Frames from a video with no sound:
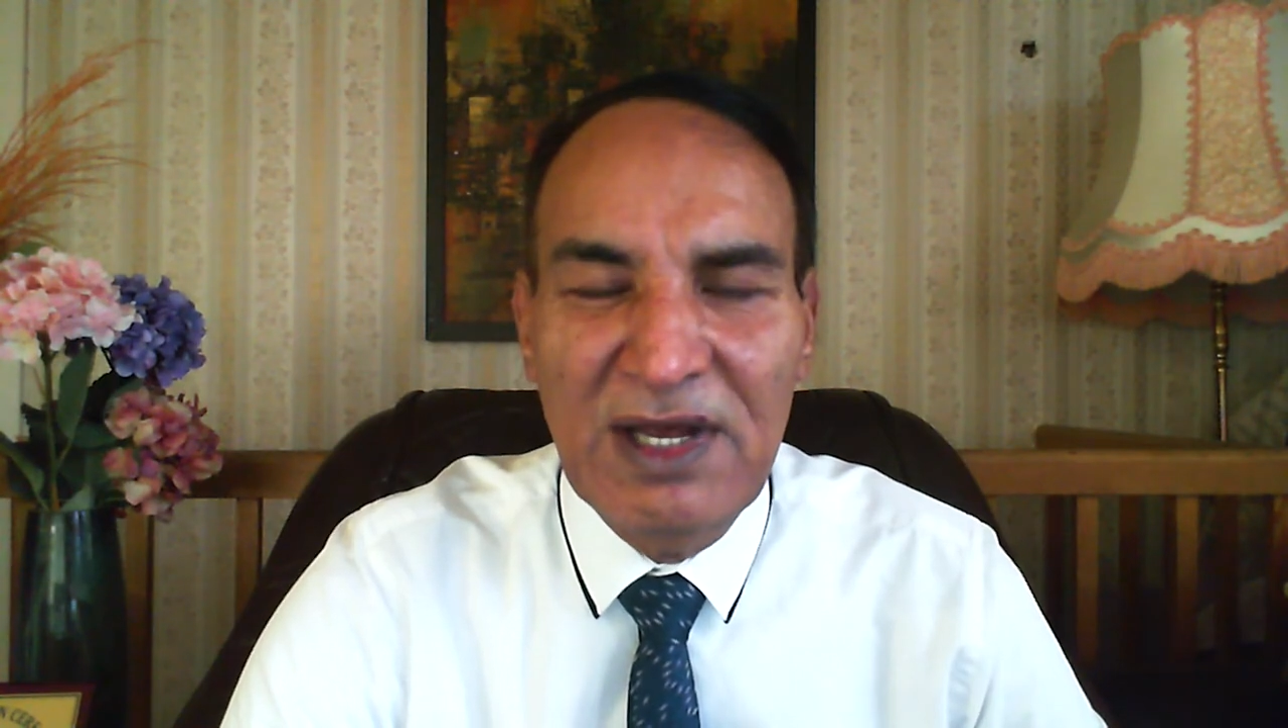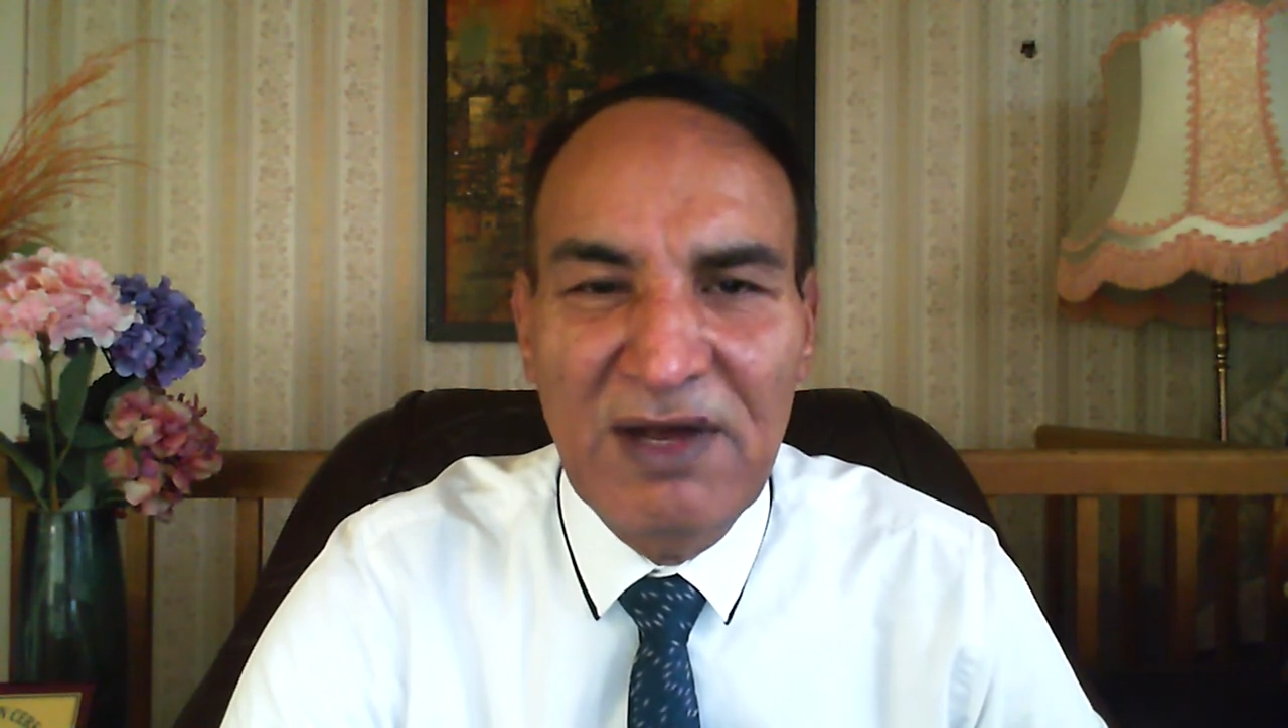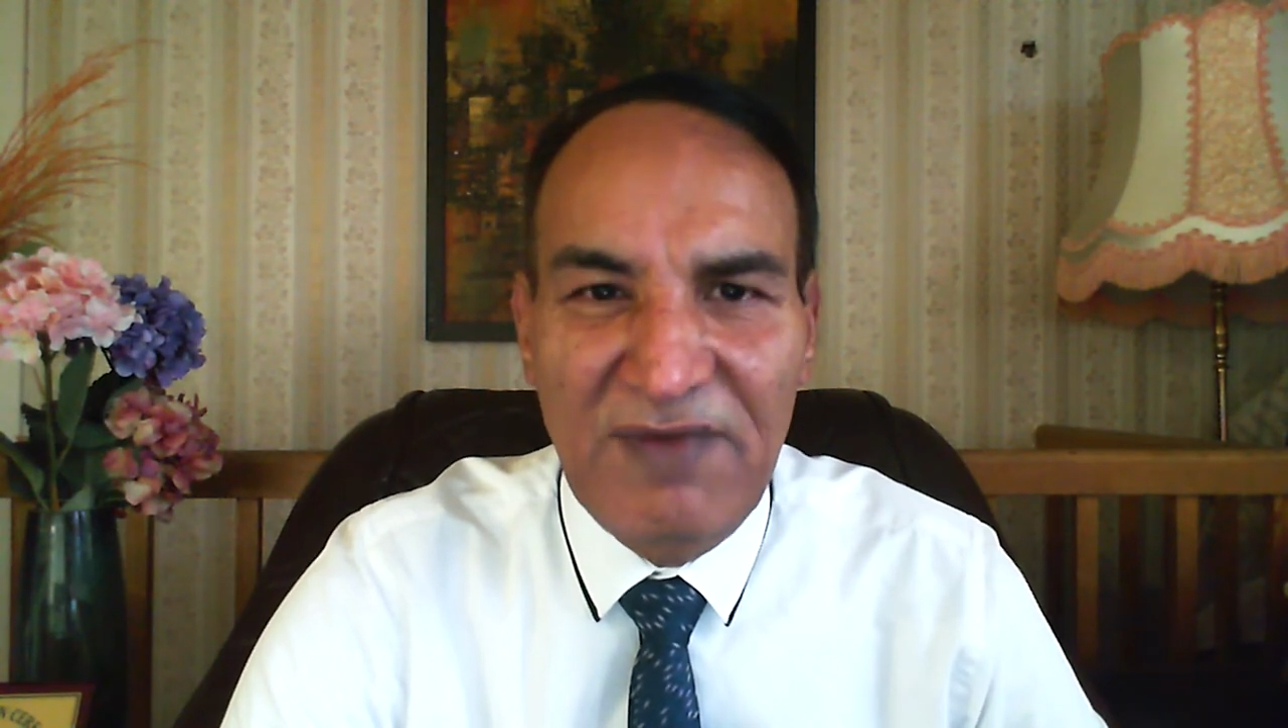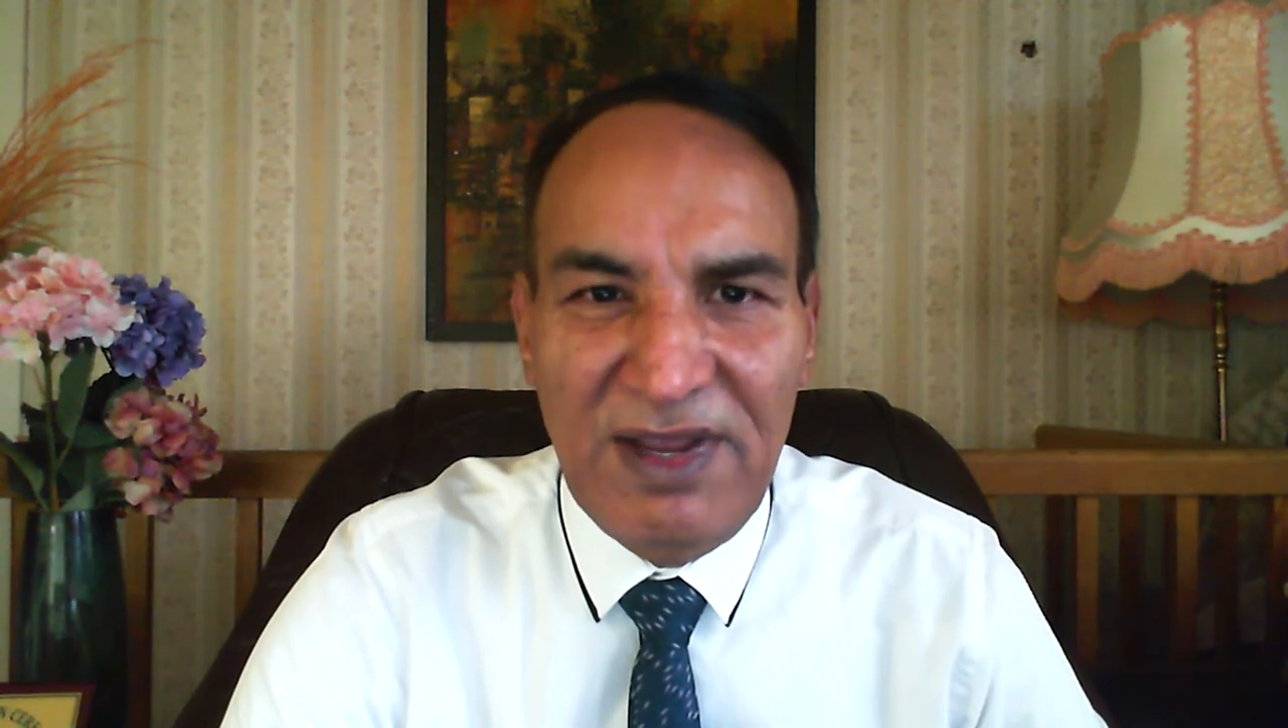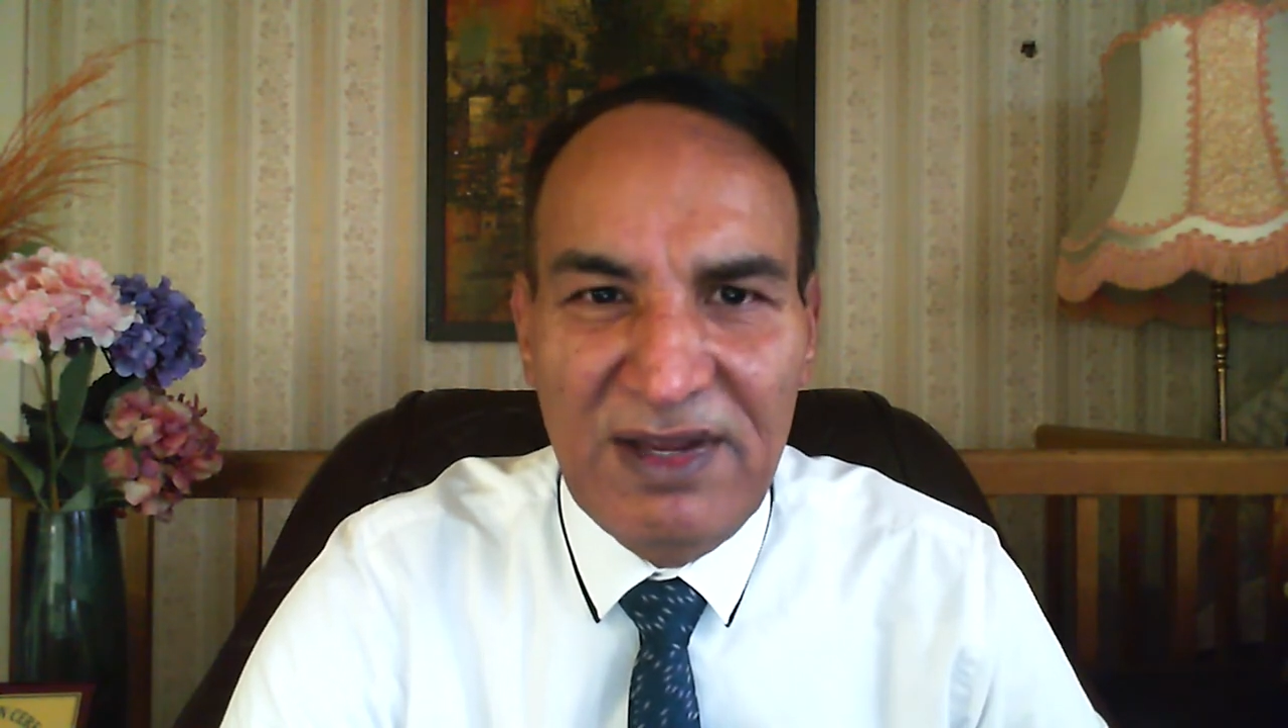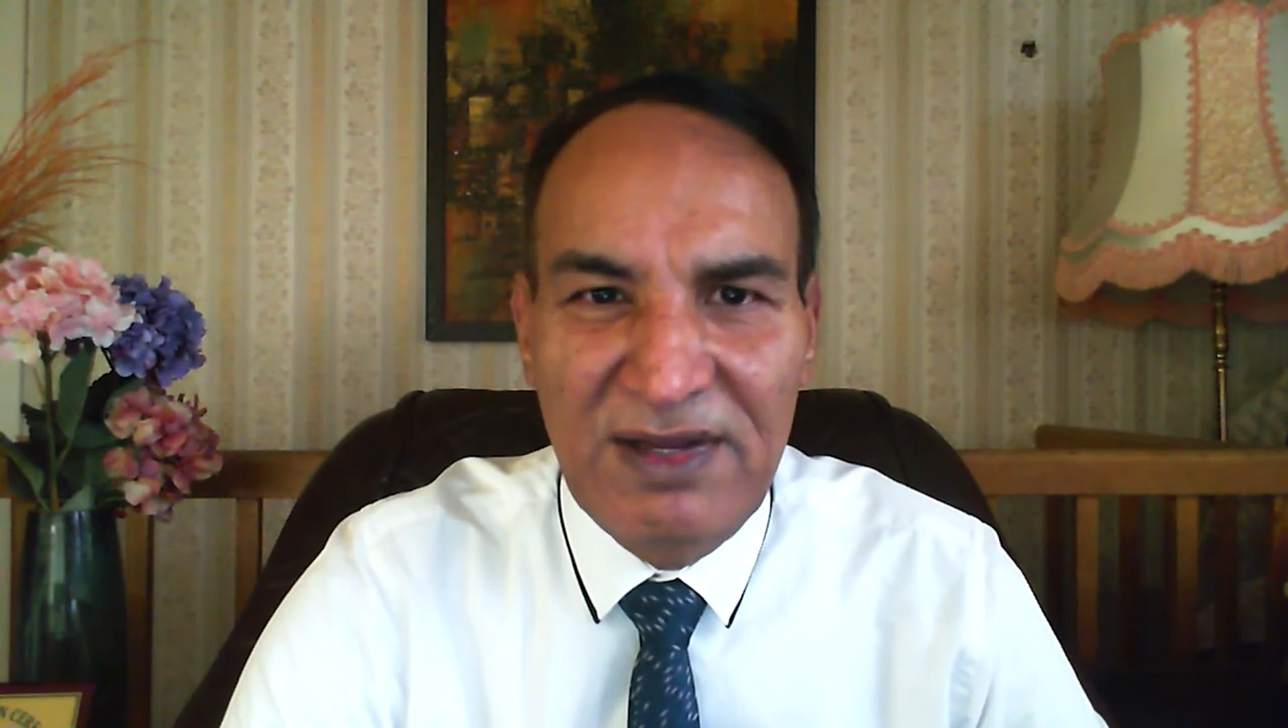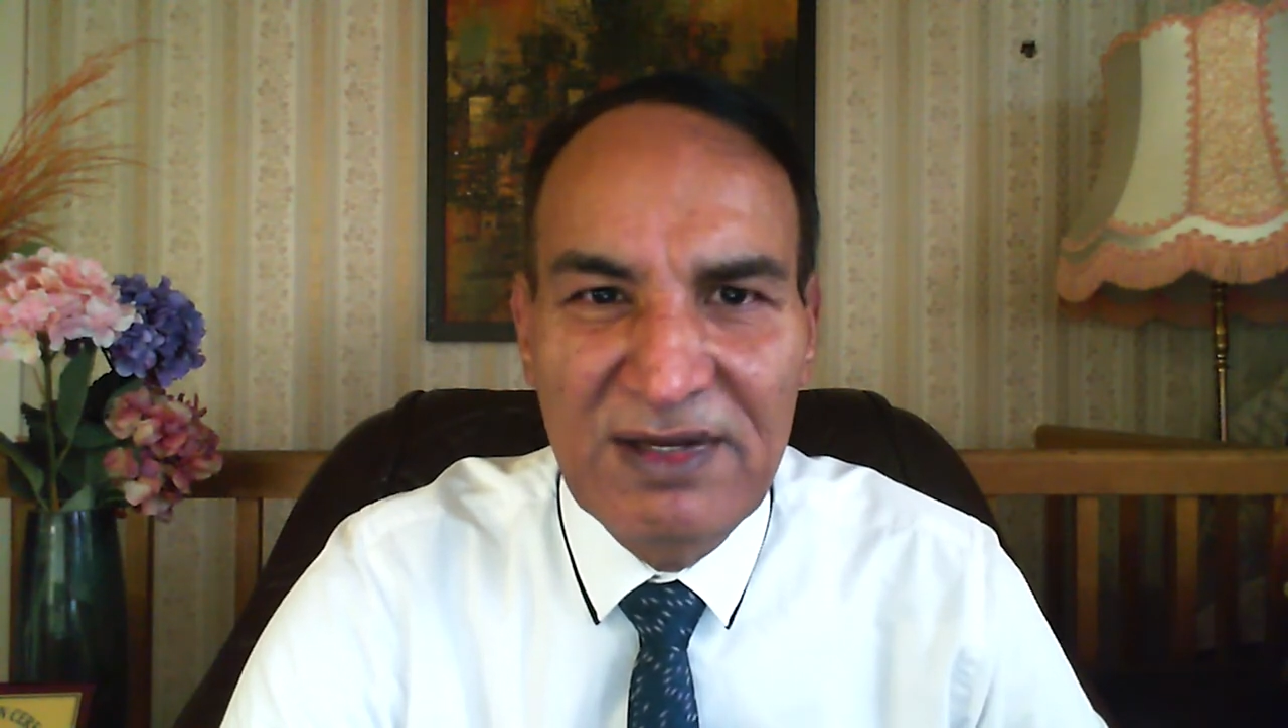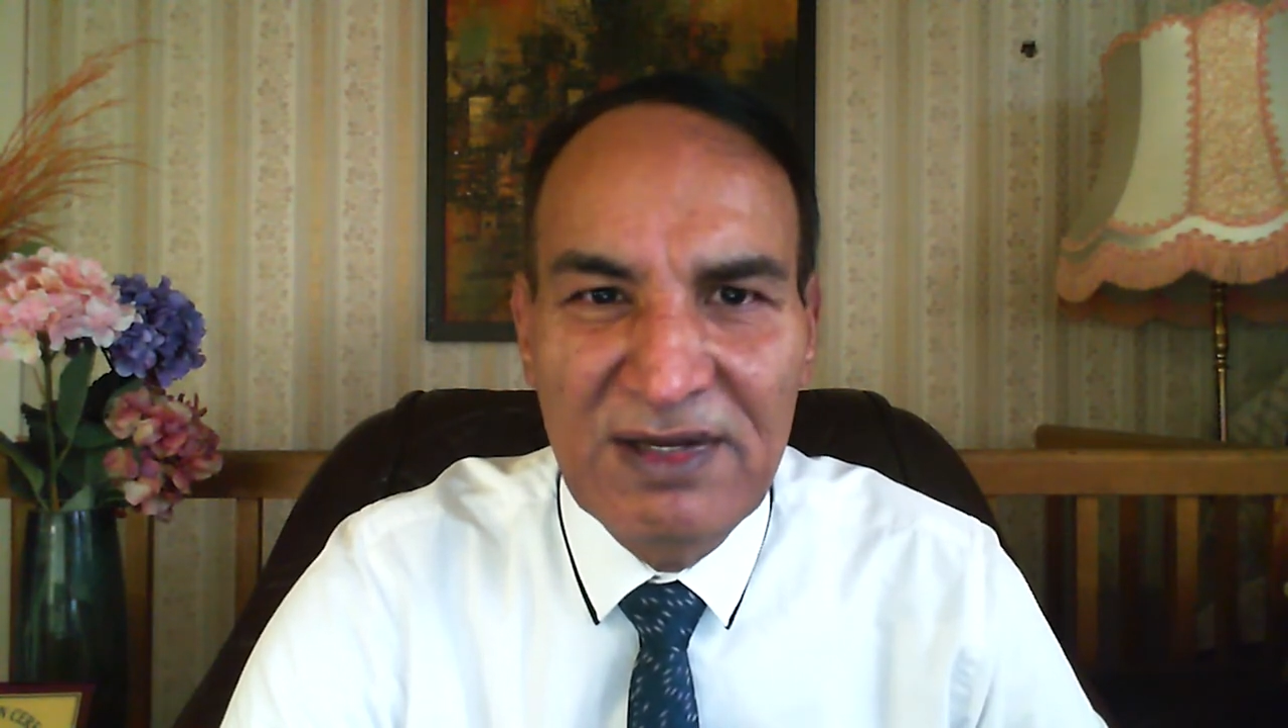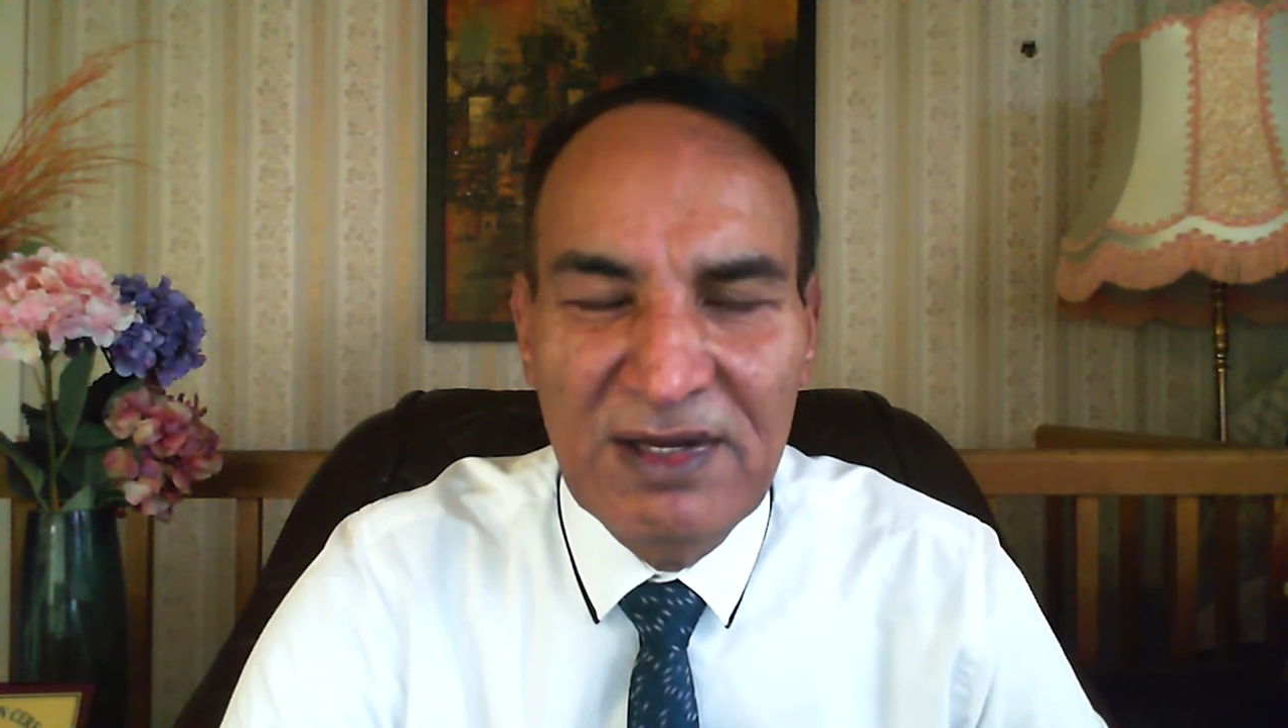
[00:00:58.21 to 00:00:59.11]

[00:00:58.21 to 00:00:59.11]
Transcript: away,